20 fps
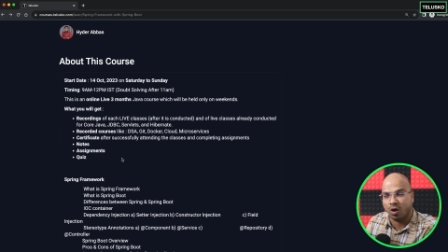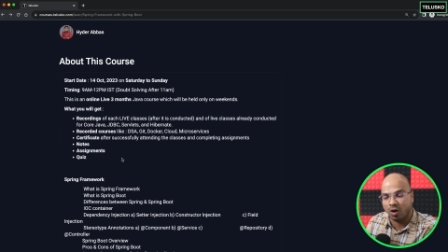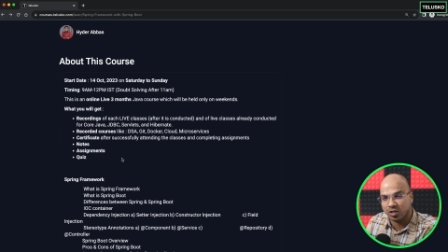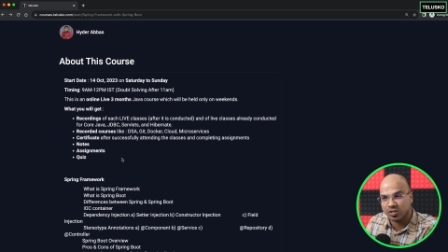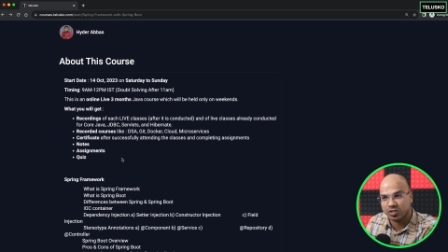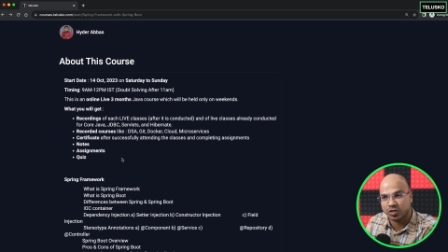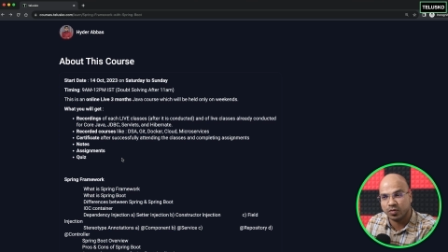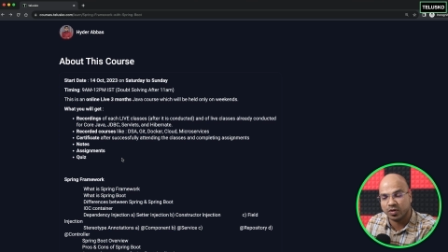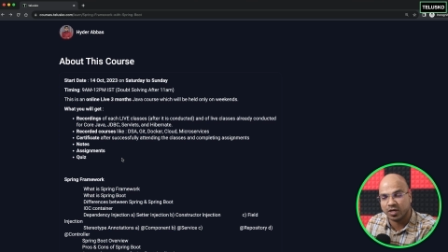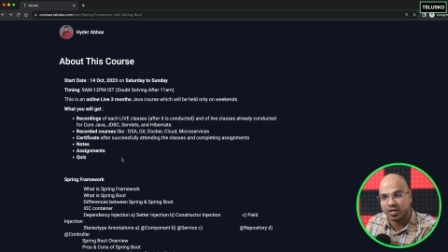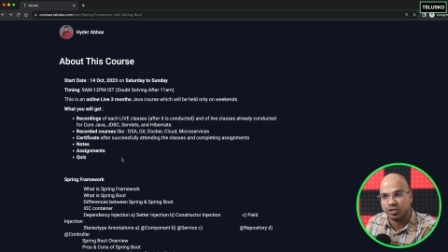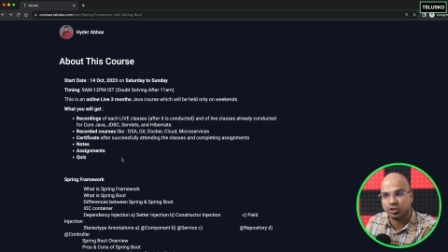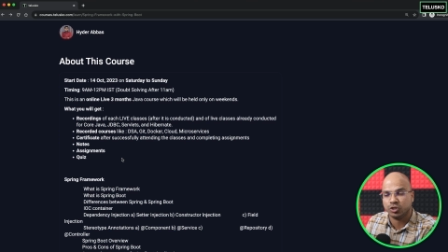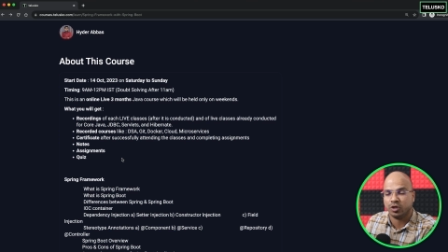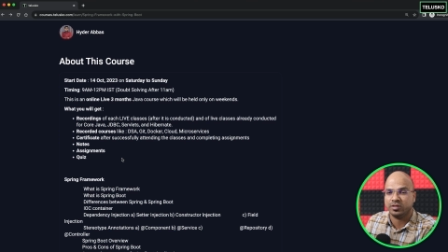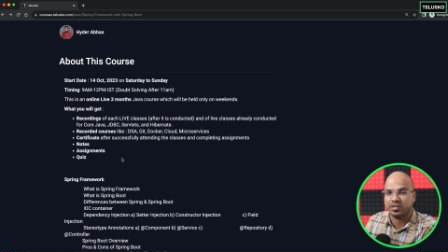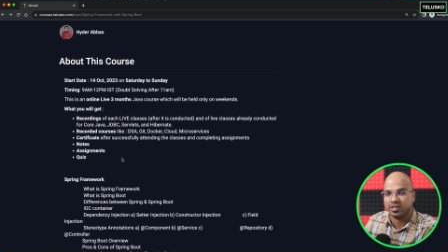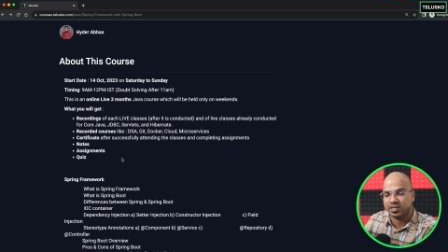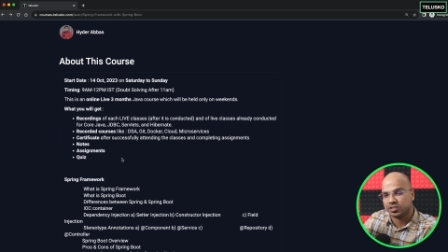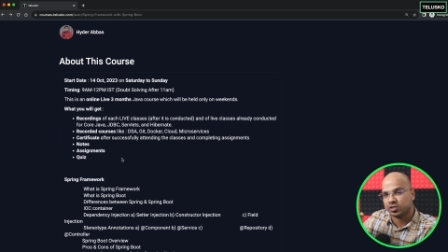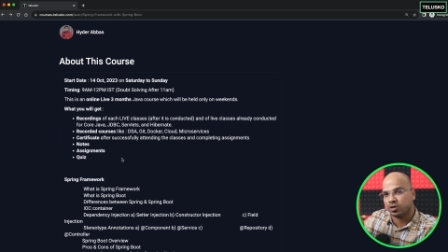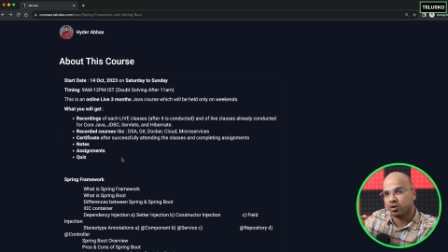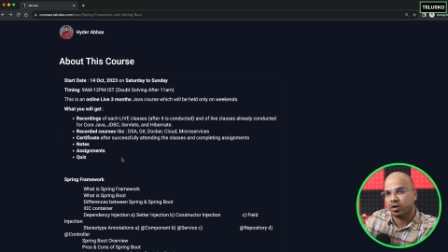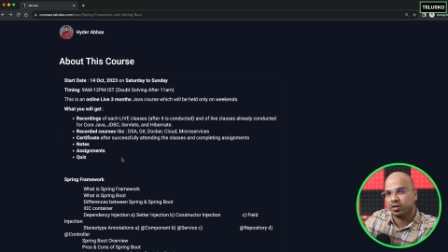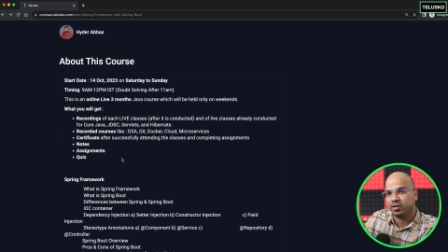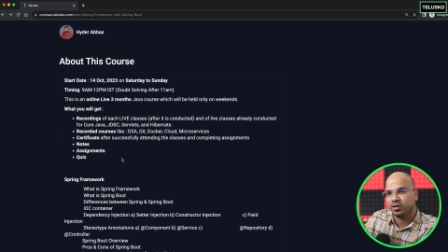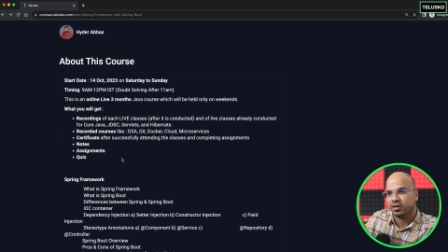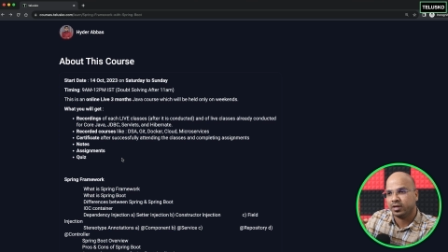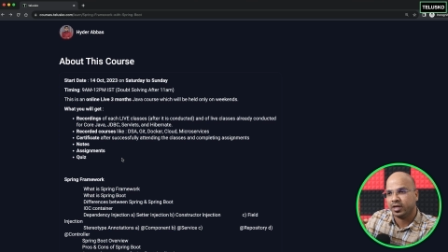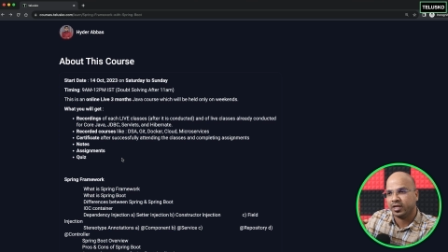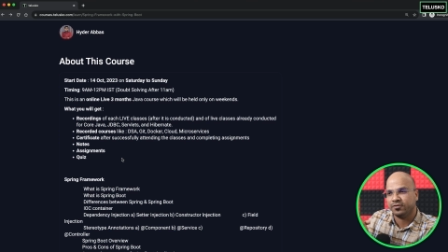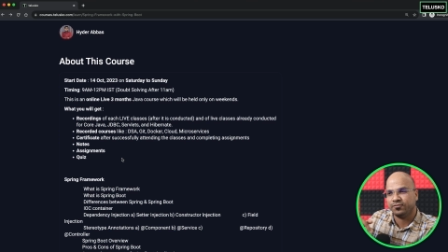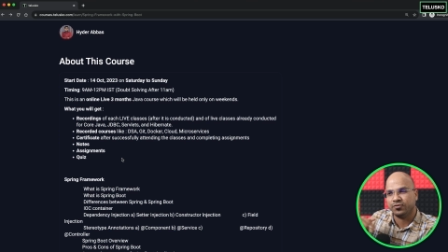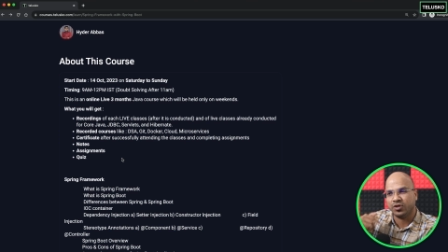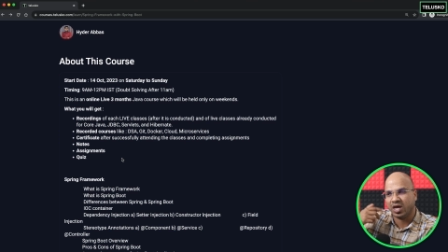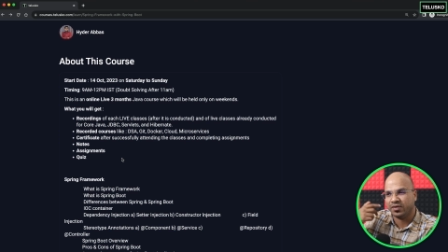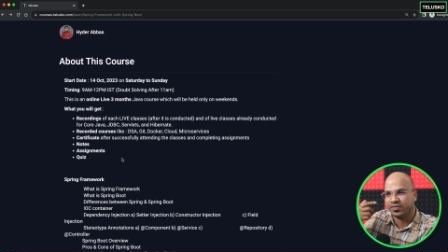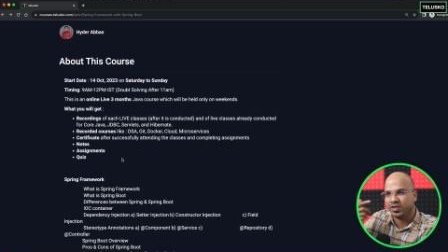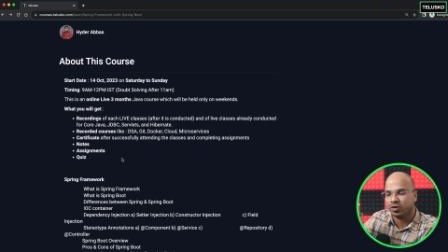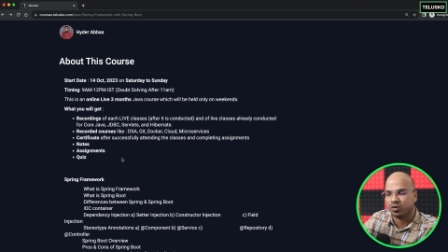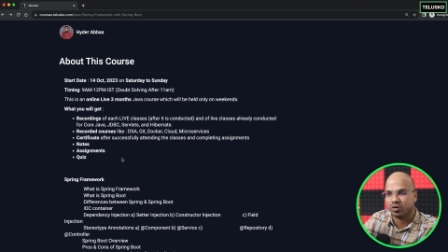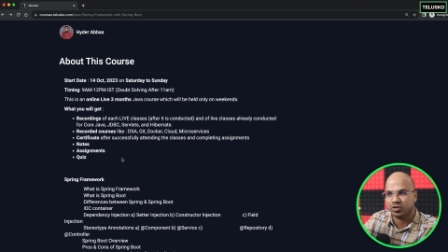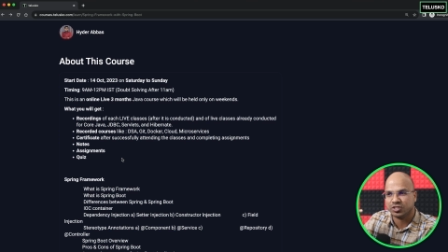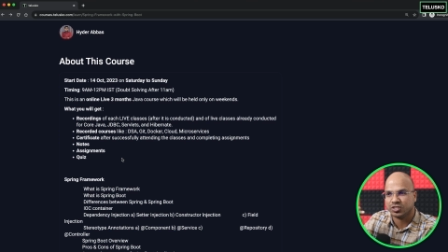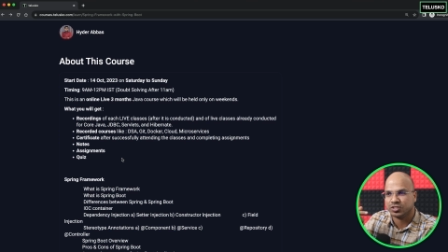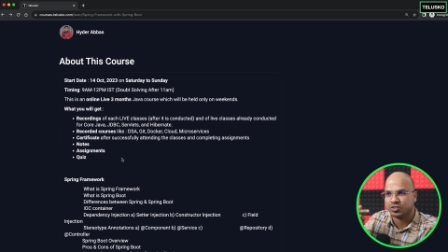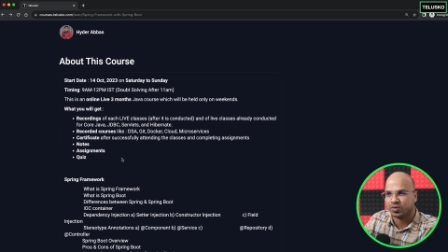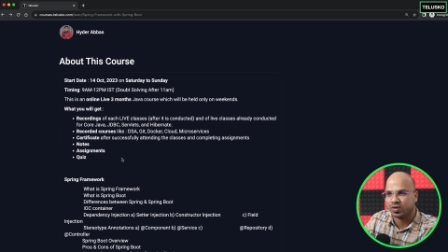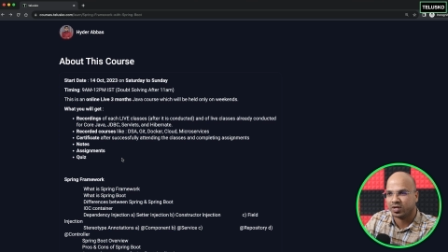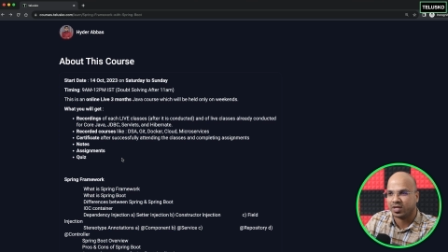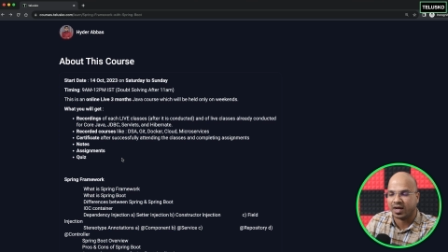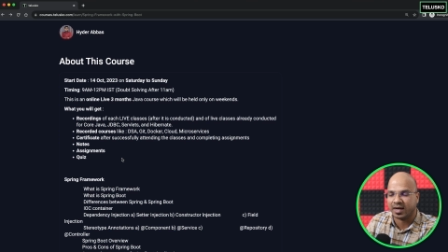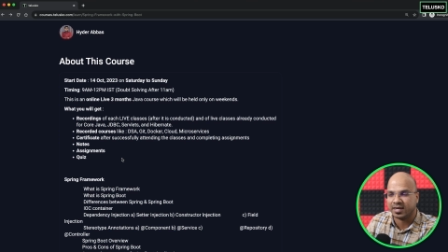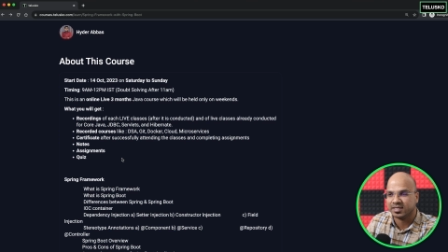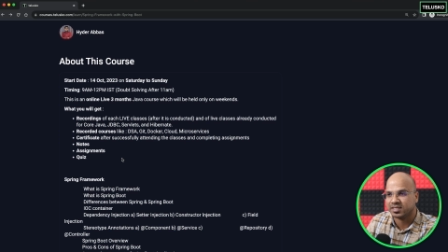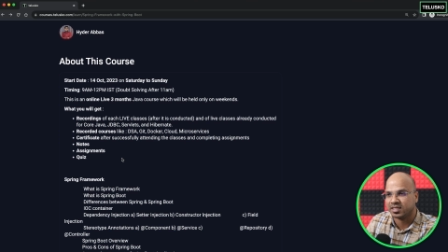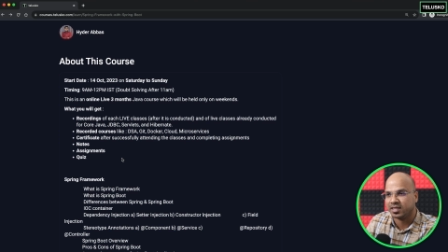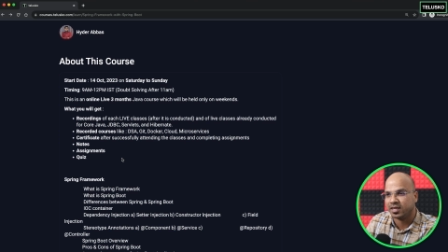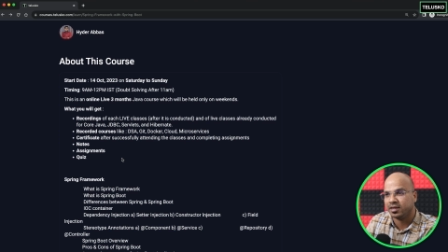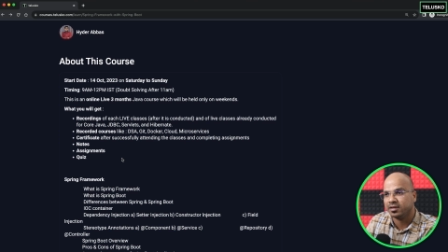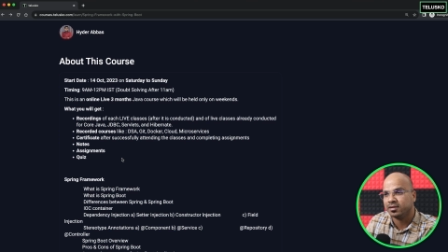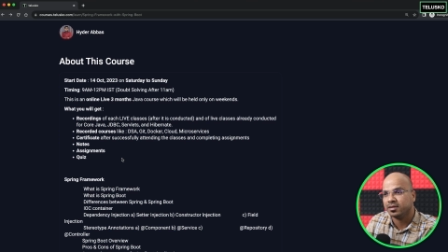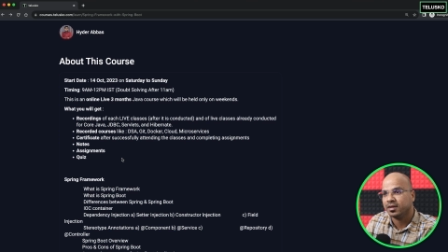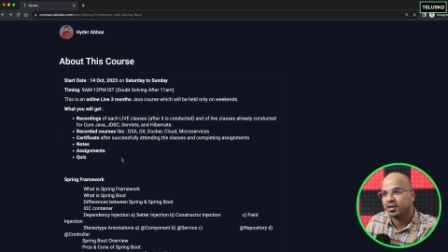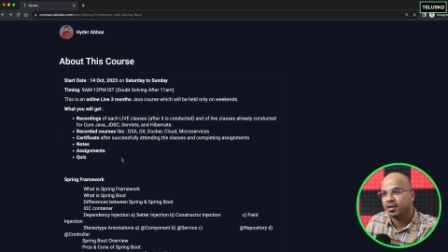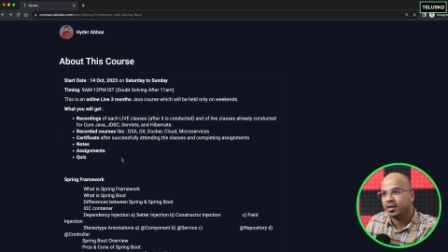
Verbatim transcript: Also, you can join the Discord. And if you have any questions, you can ask there.